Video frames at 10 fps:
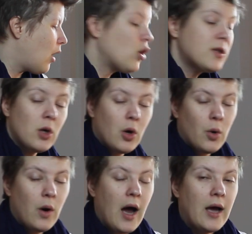
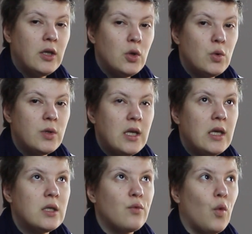Also, I use
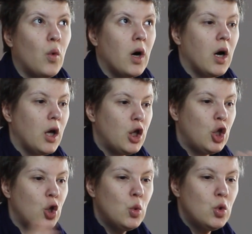these for
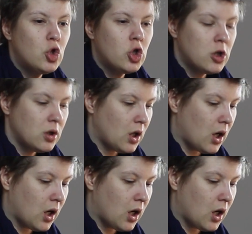huge,